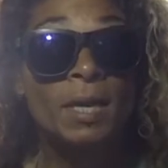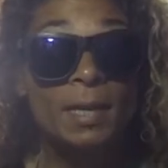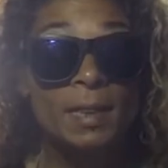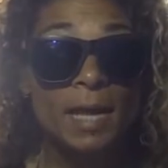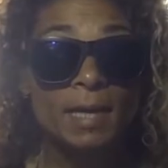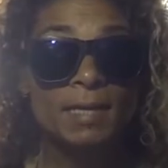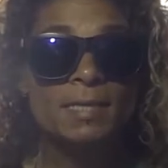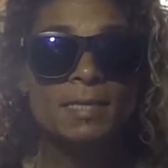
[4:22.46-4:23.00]

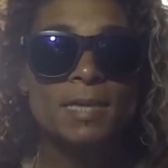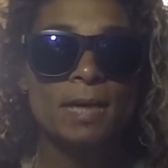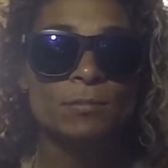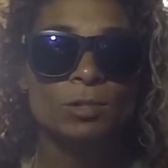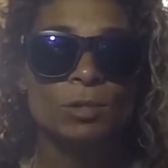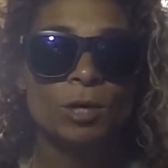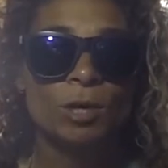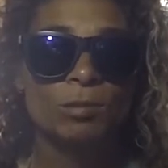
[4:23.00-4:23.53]
Then it's time
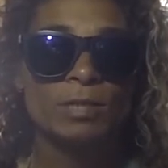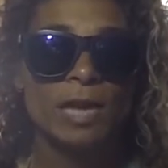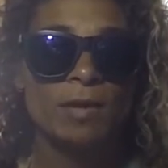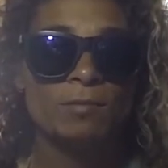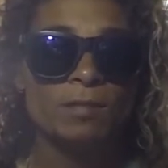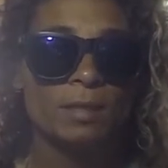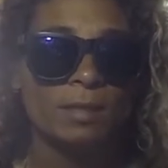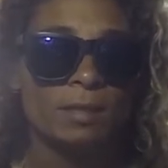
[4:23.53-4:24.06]
to go
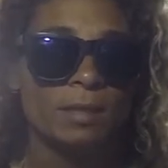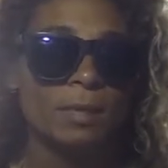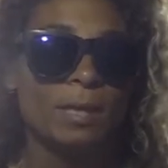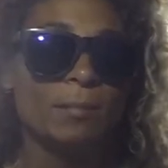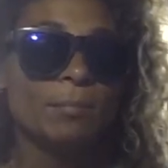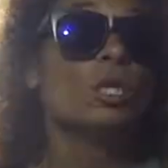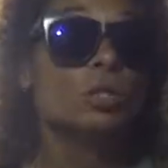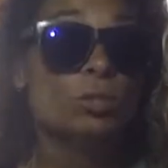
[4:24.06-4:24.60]
diving.
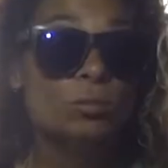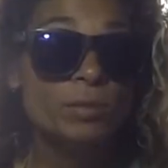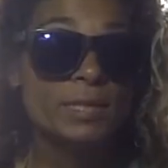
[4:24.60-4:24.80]
Do